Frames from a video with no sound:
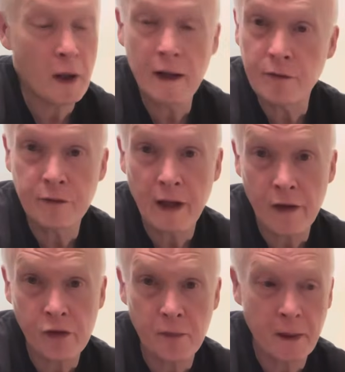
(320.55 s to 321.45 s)
12
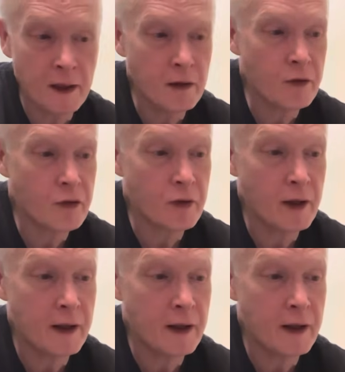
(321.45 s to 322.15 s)
decibels,